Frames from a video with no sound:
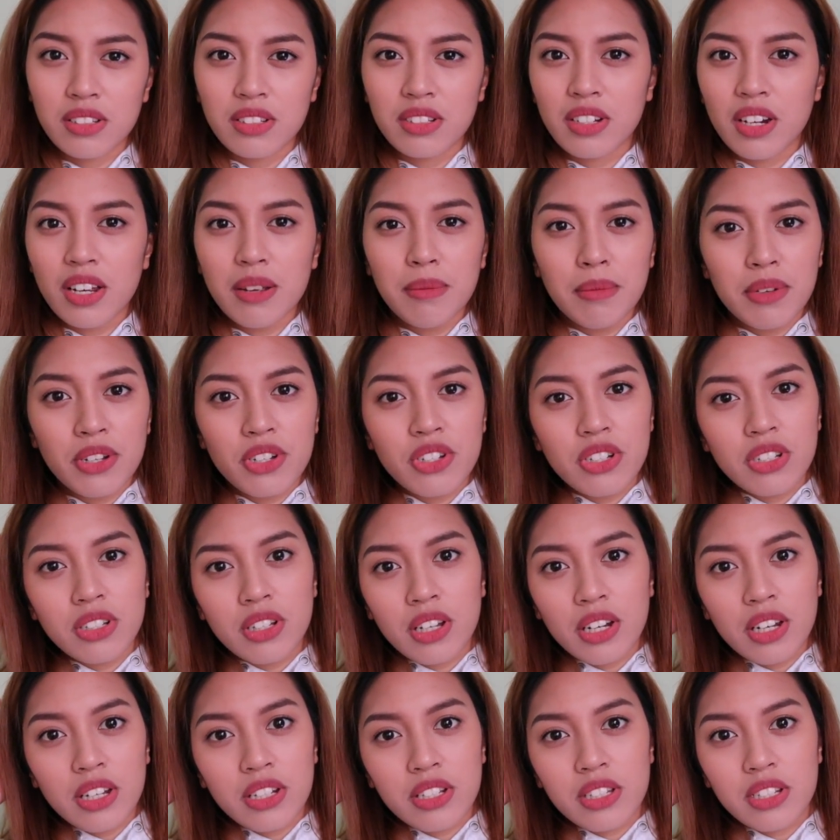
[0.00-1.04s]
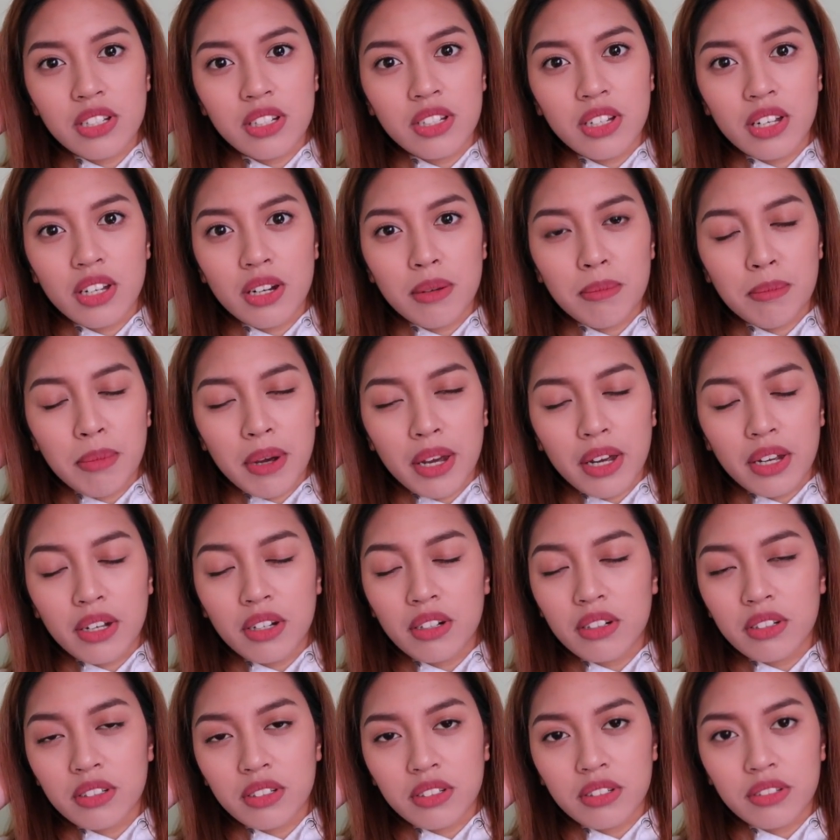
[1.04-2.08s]
did I mention that I did get a
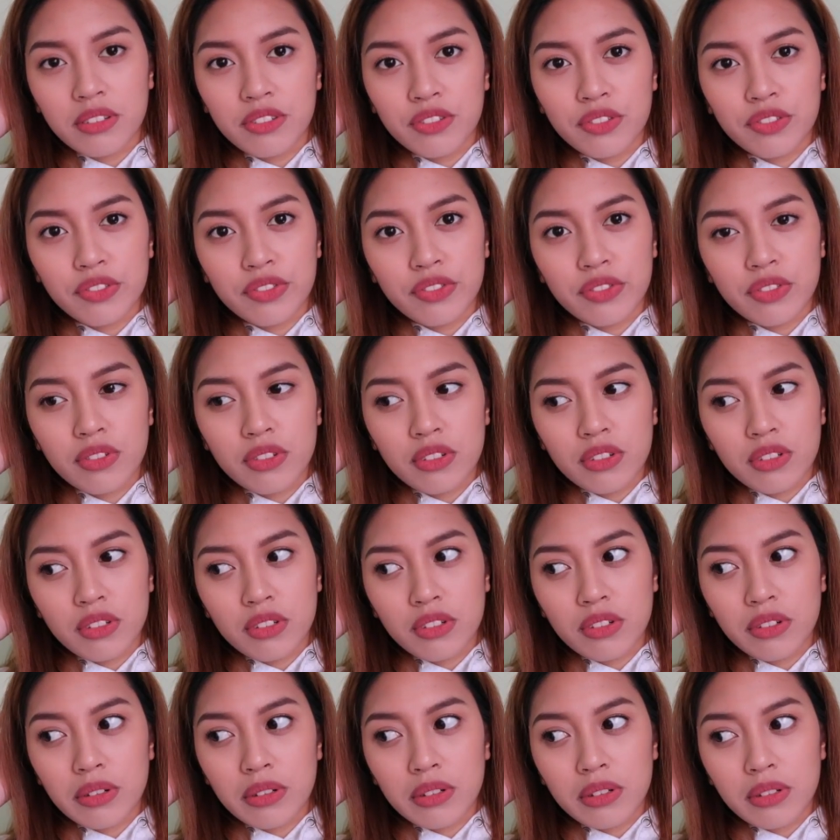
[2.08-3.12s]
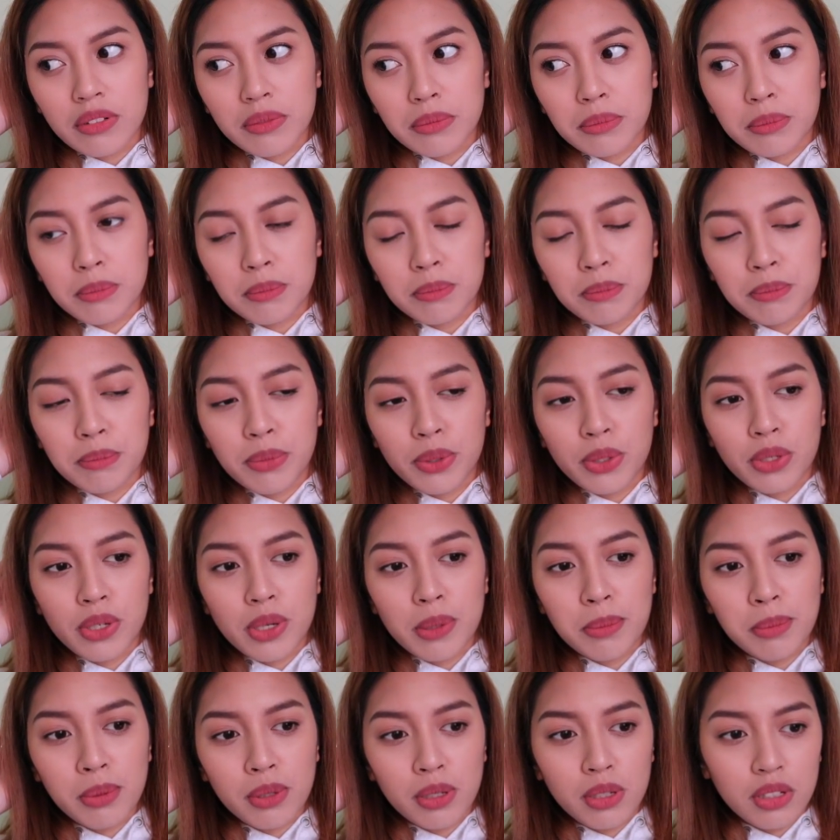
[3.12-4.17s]
bag of
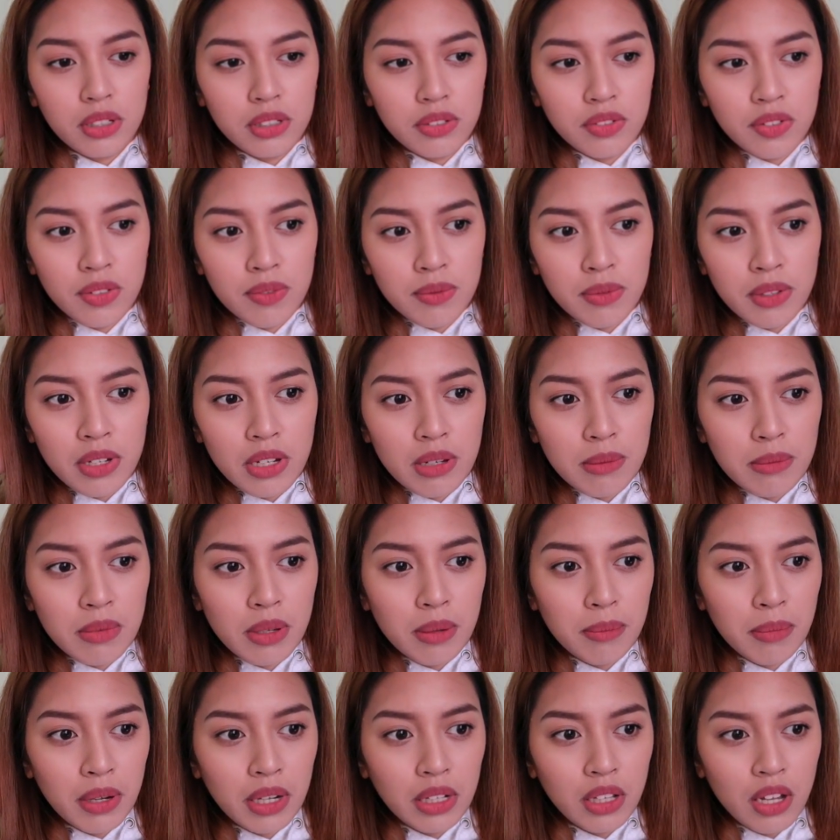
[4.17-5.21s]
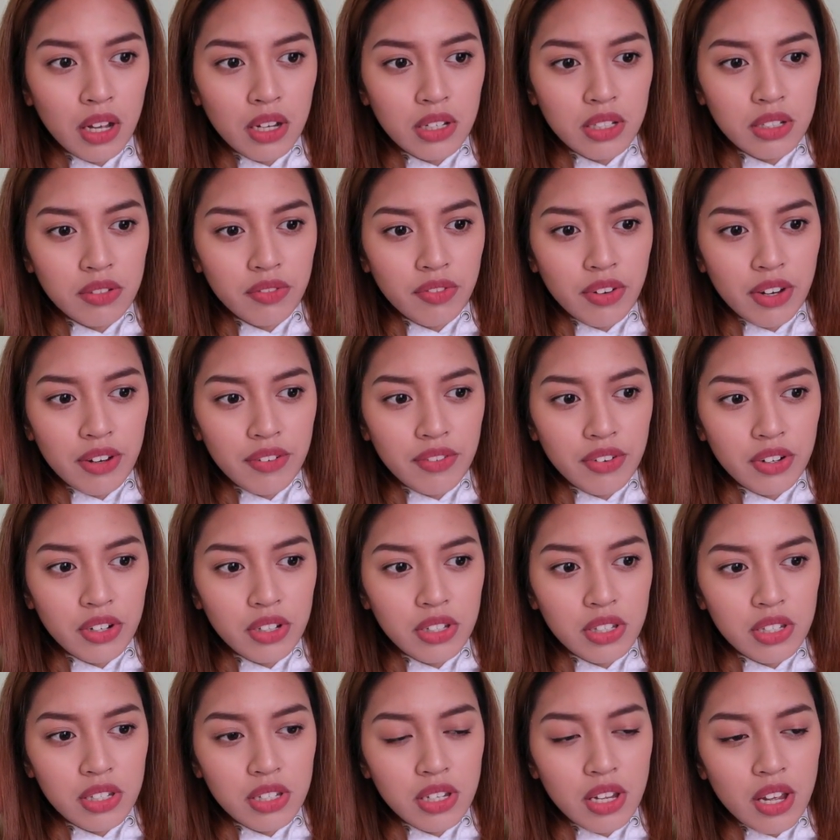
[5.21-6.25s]
beauty products from them in my last
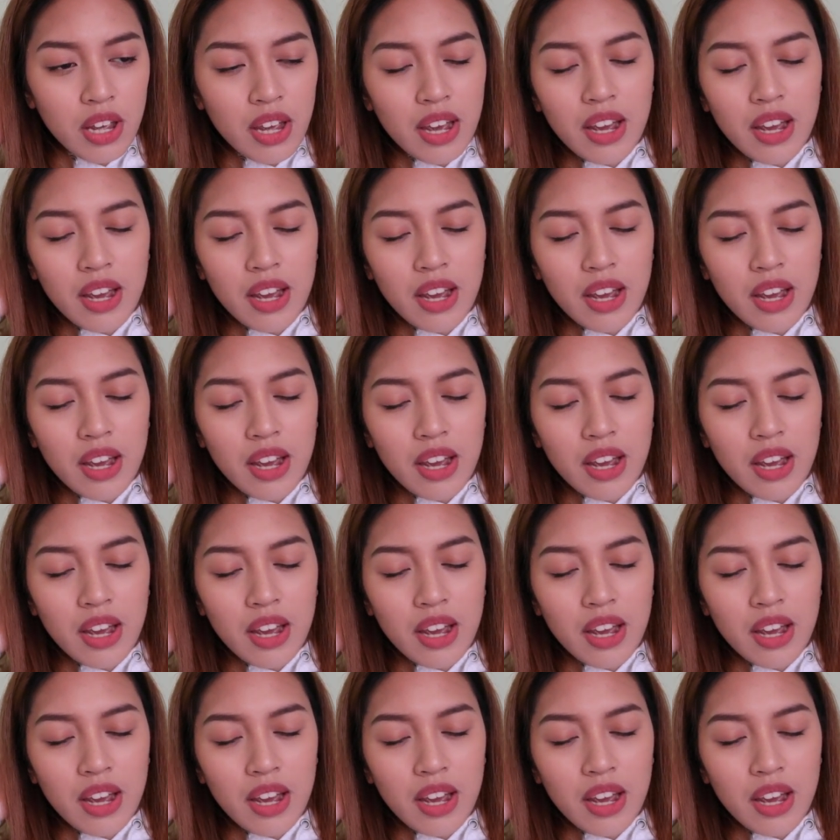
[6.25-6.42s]
favorites?